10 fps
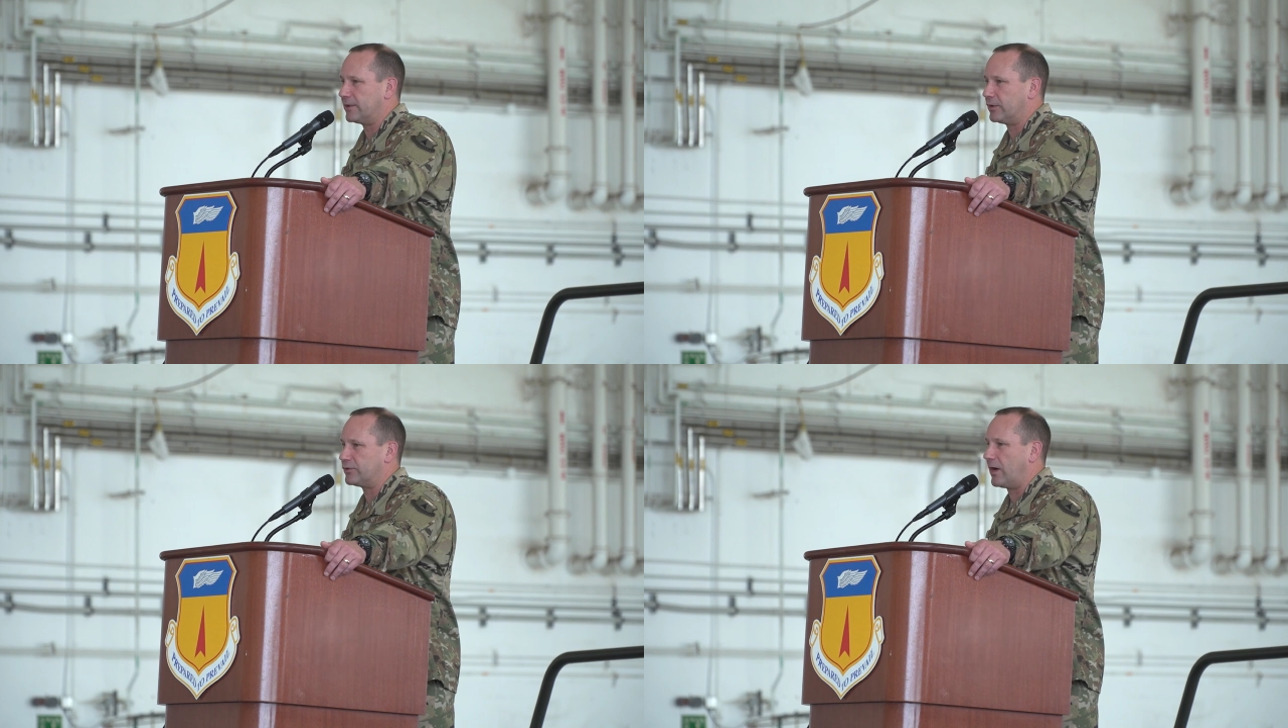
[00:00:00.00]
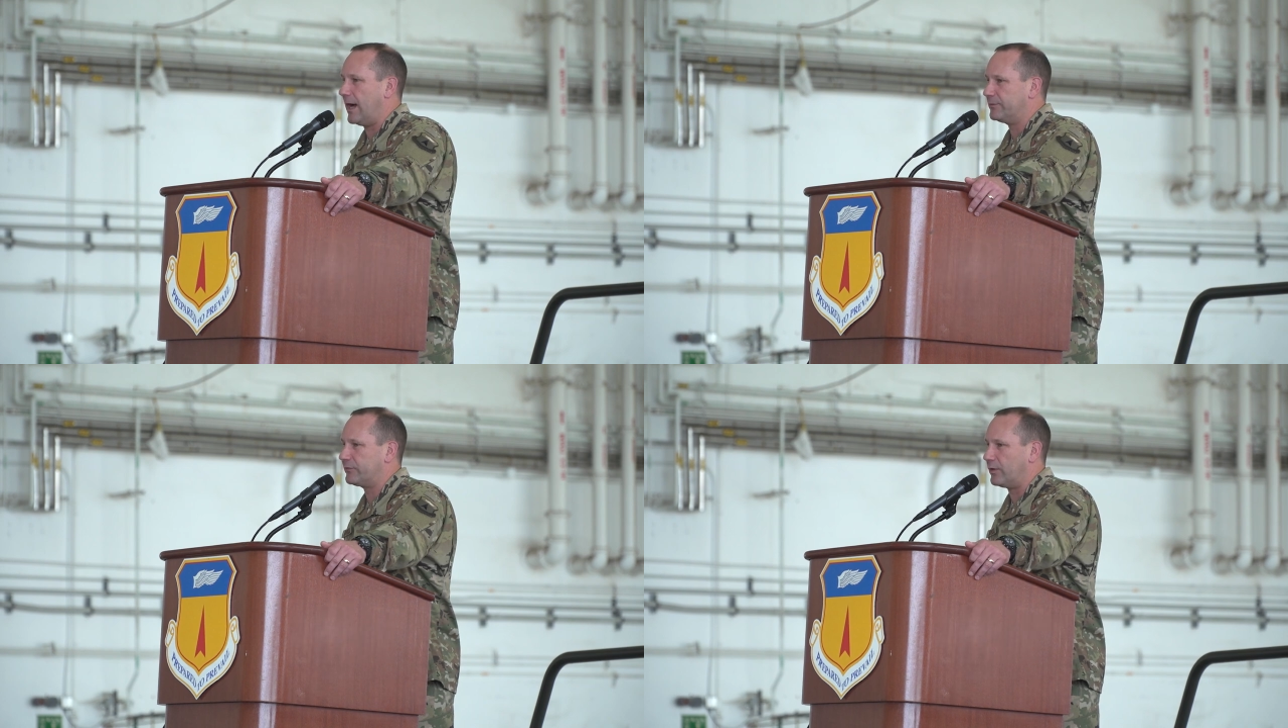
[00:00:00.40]
and good
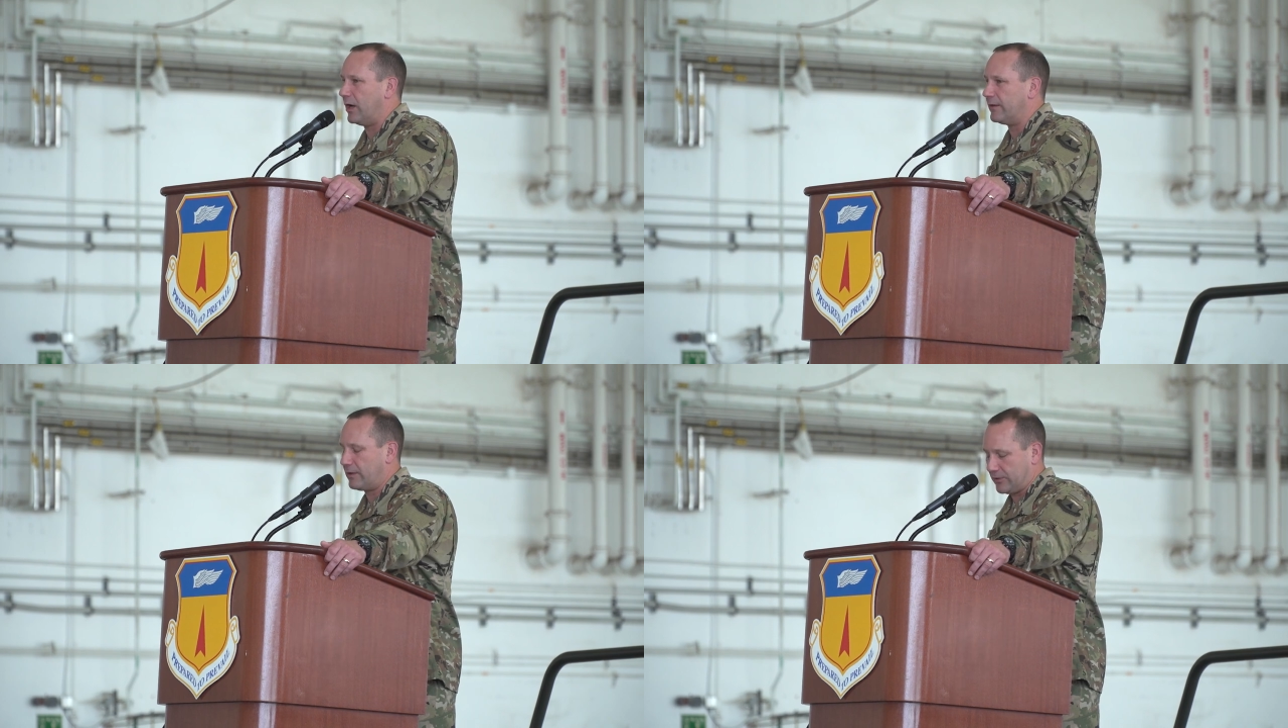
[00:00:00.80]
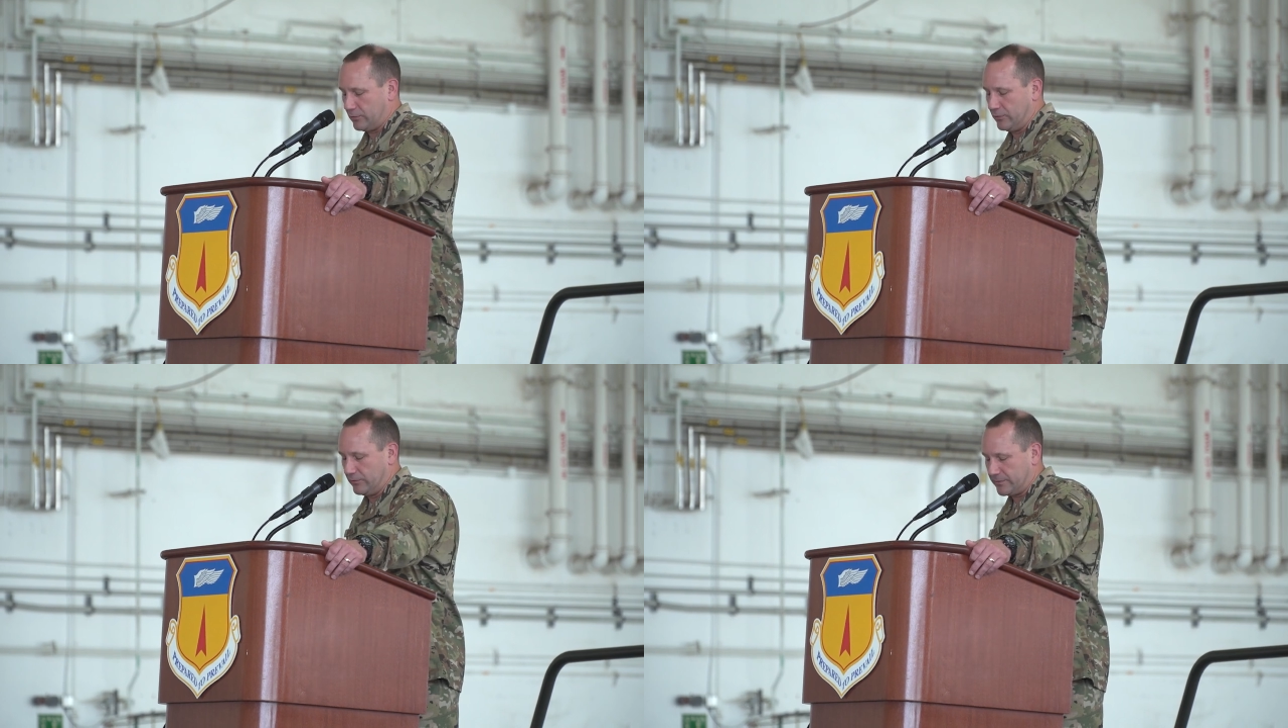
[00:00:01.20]
drops for all of our
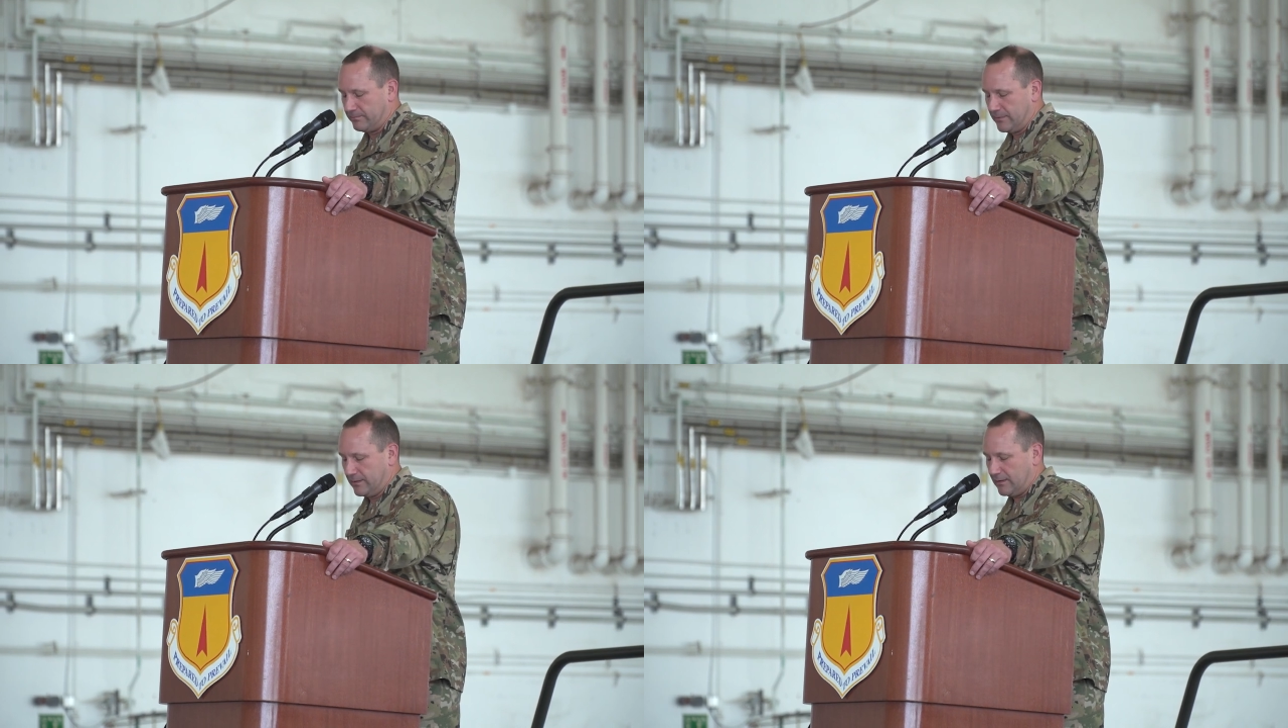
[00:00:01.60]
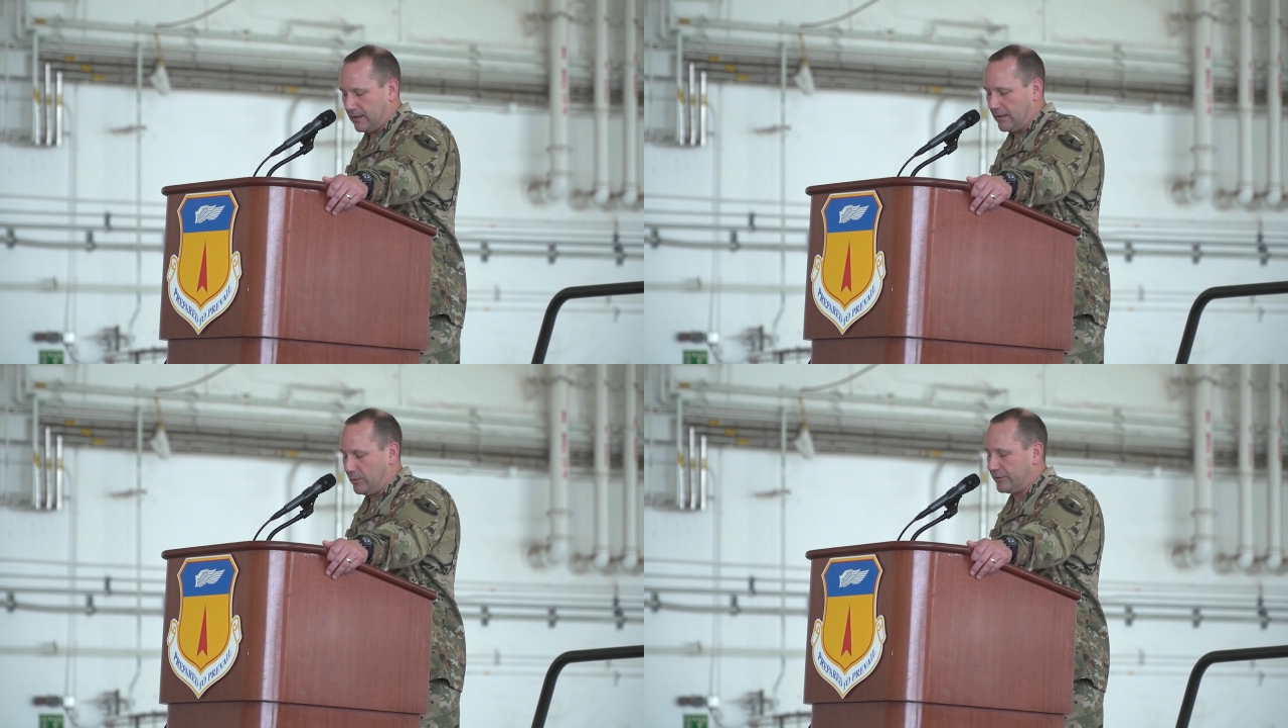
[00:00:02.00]
crews,
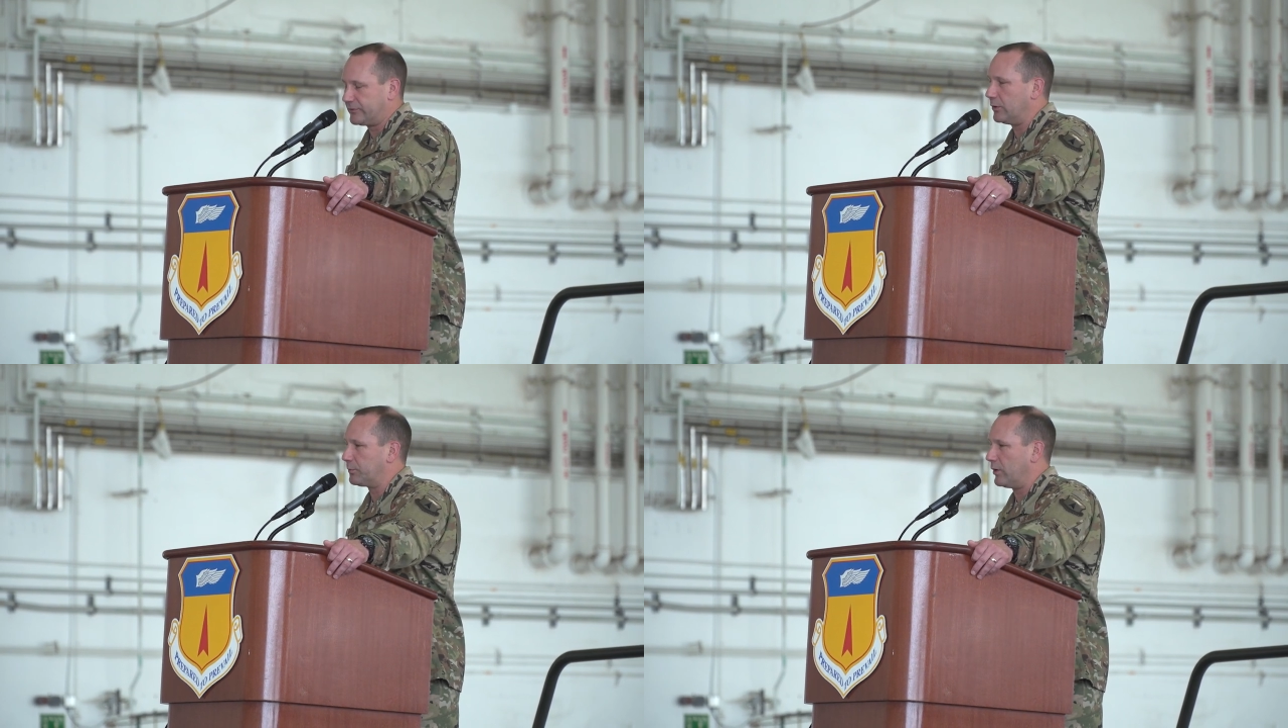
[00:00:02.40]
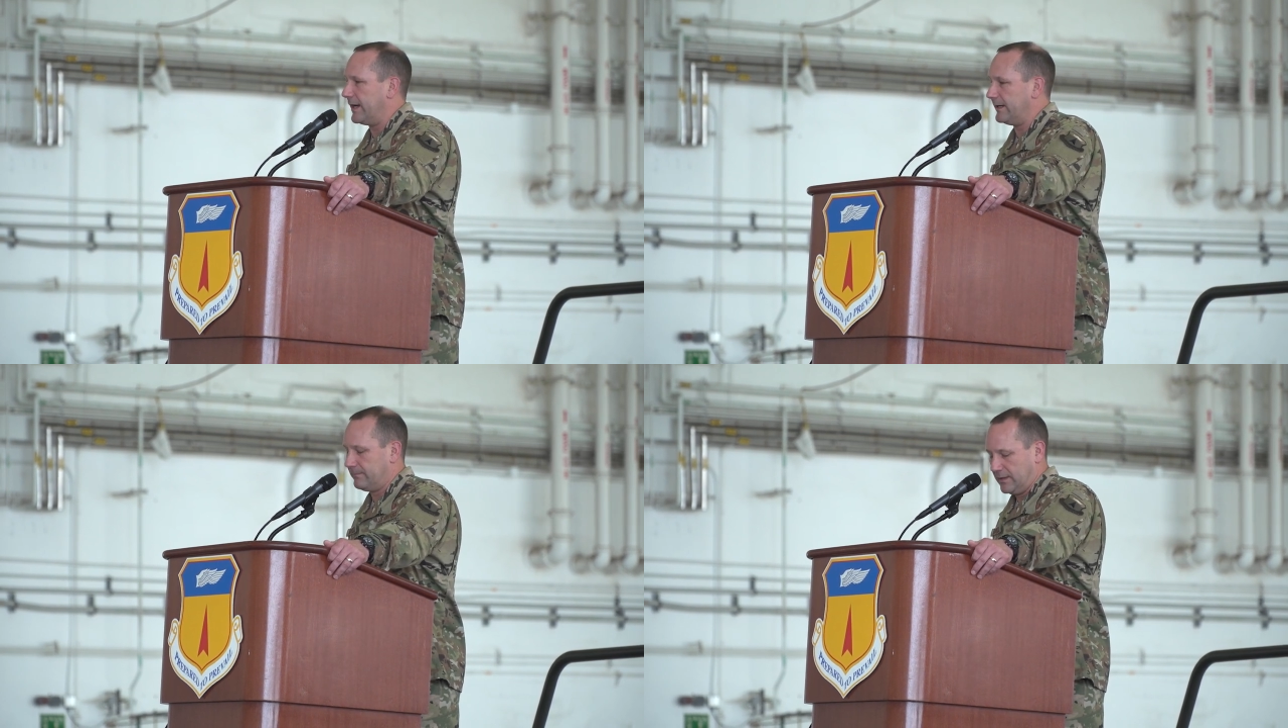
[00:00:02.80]
I will also
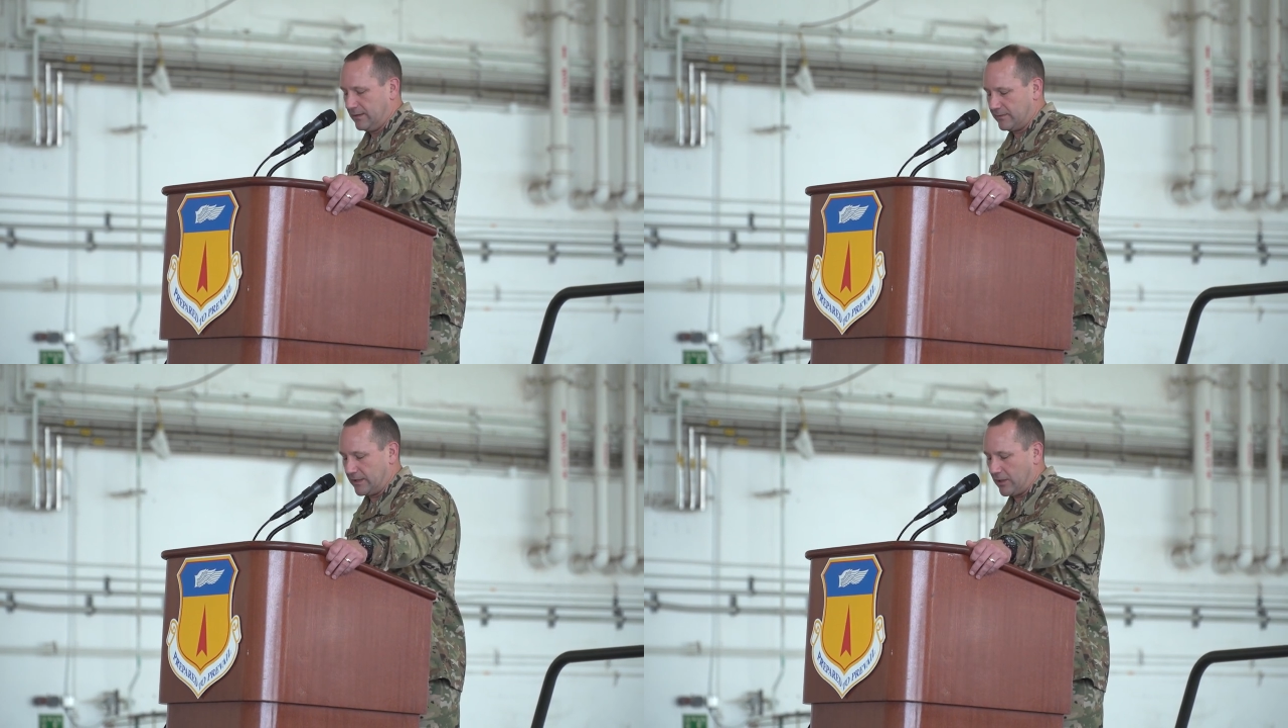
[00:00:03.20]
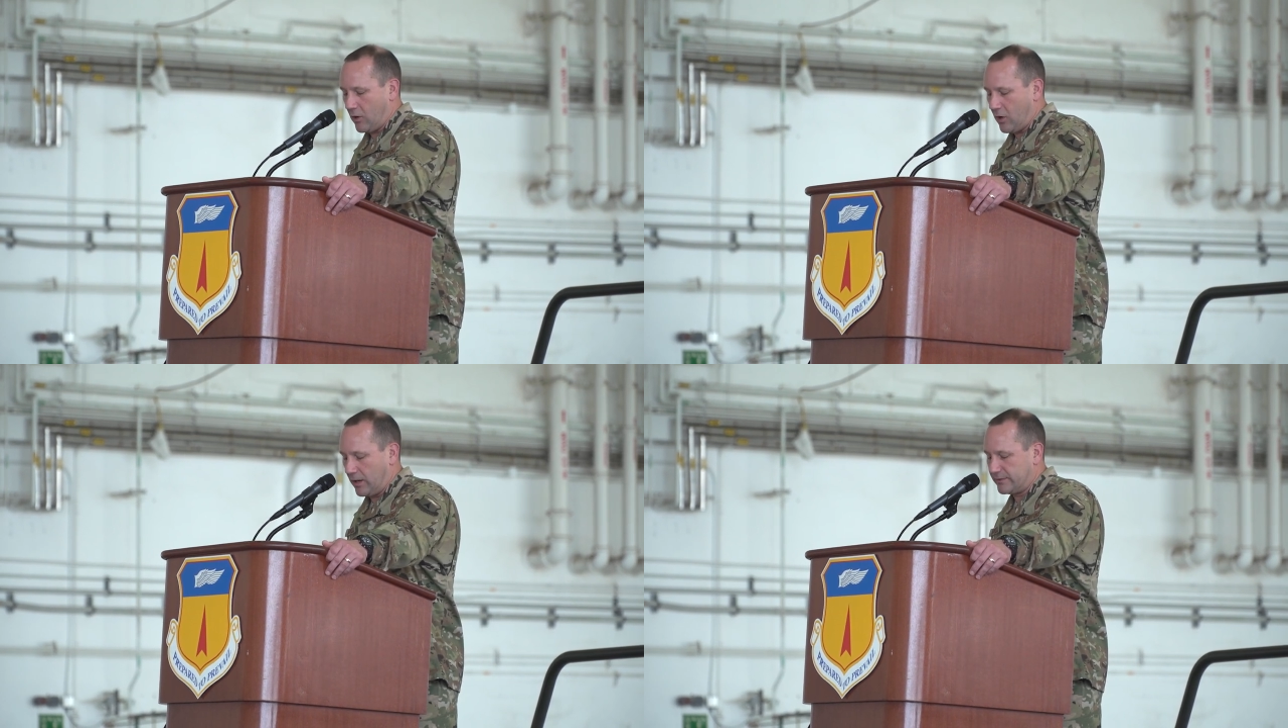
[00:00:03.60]
pray in our
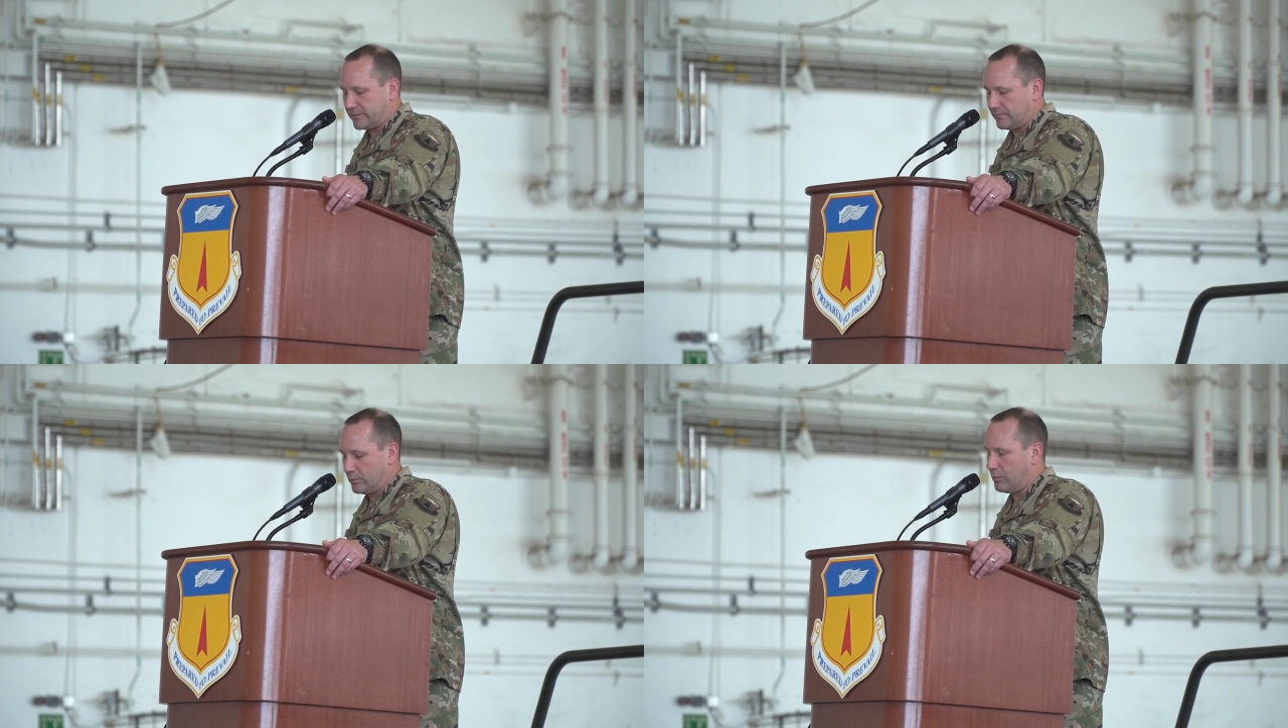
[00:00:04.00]
hearts.